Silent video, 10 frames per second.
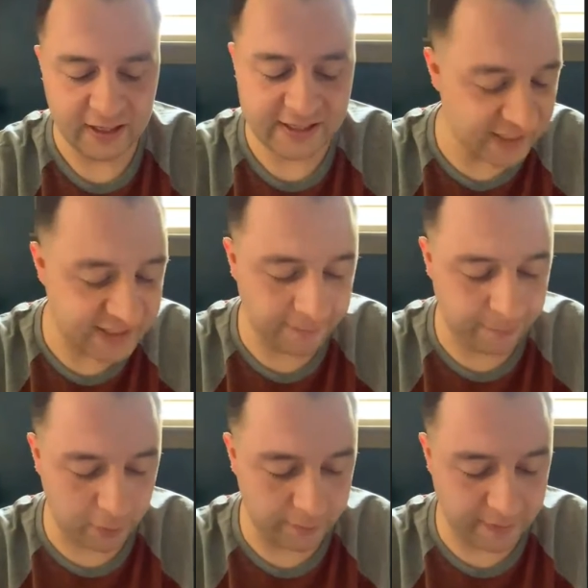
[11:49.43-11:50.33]
It's
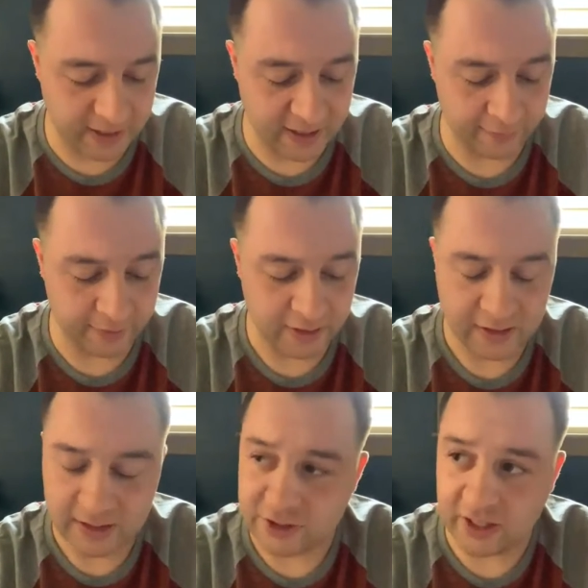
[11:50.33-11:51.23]
1945.
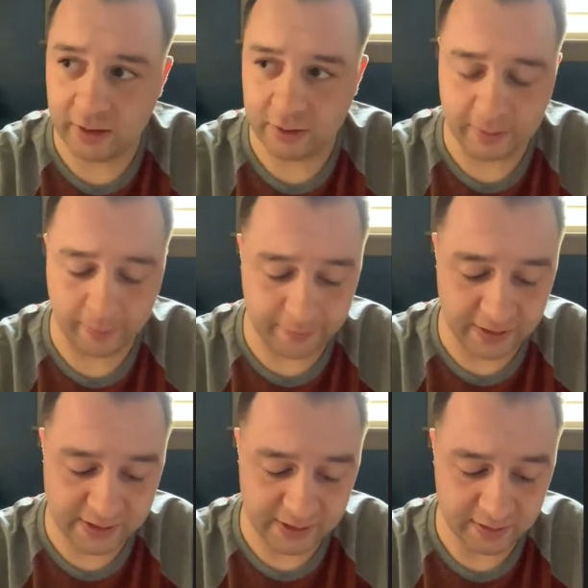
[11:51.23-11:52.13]
Johnny looked up at
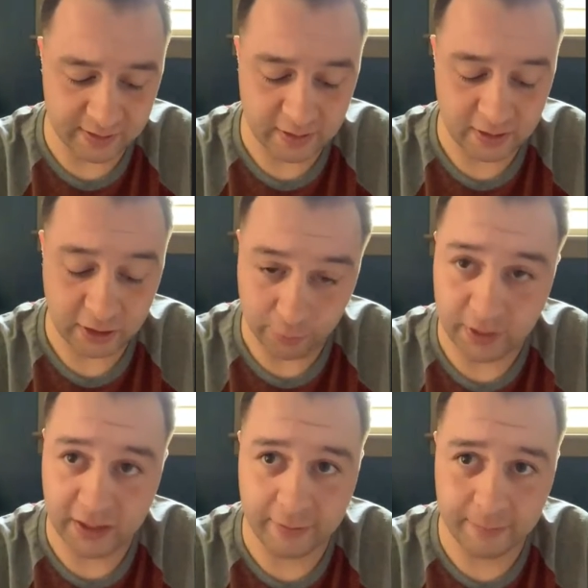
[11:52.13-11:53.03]
Vincent. You
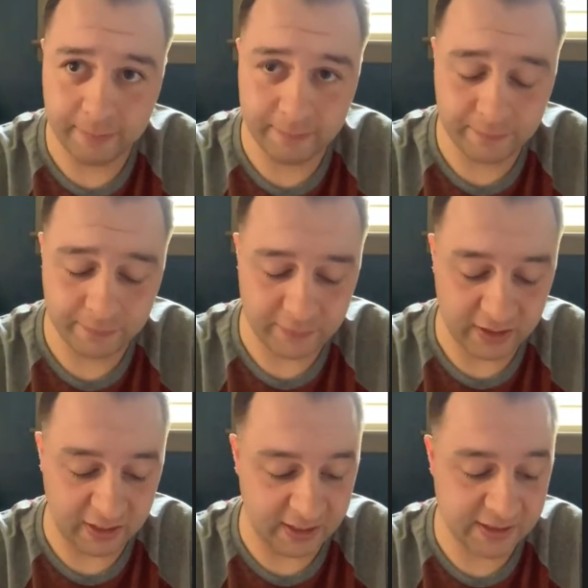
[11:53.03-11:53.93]
believe him?
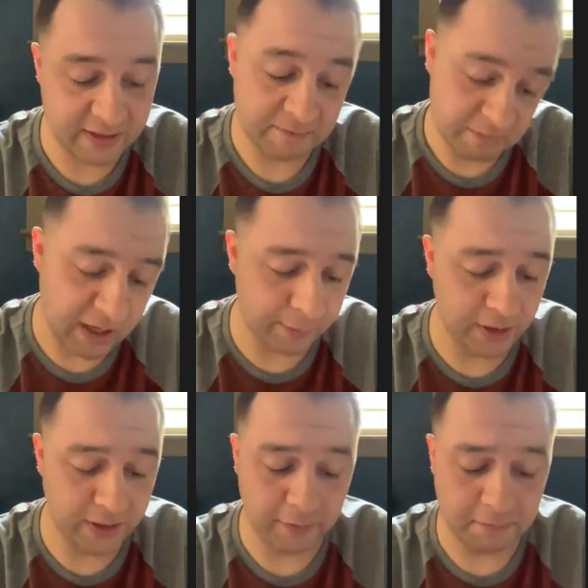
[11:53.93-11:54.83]
He asked. I
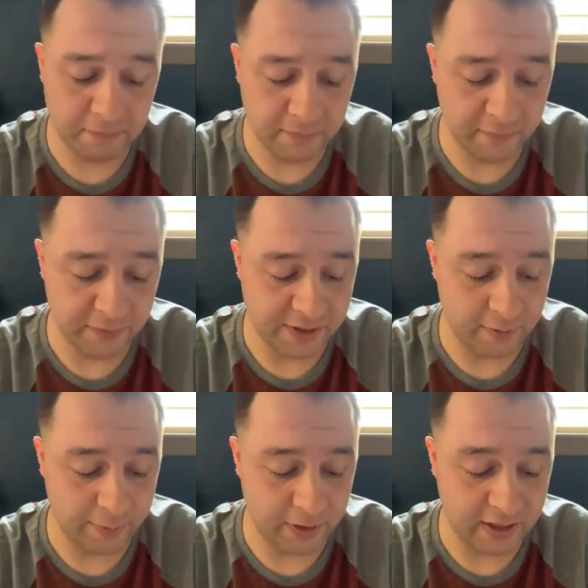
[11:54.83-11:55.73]
believe him,
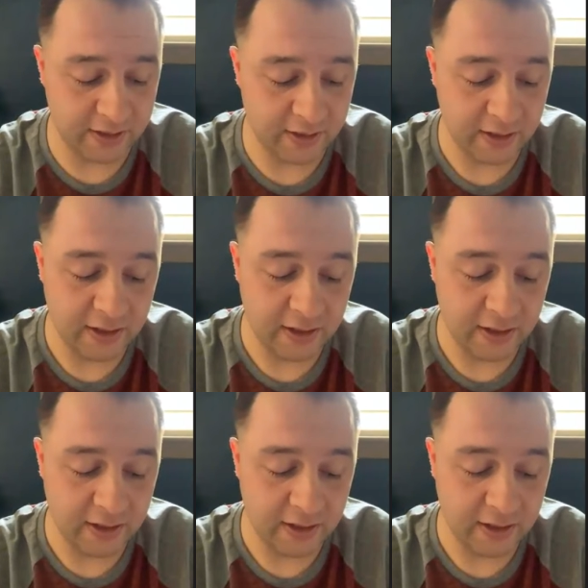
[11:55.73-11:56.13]
Vincent replied.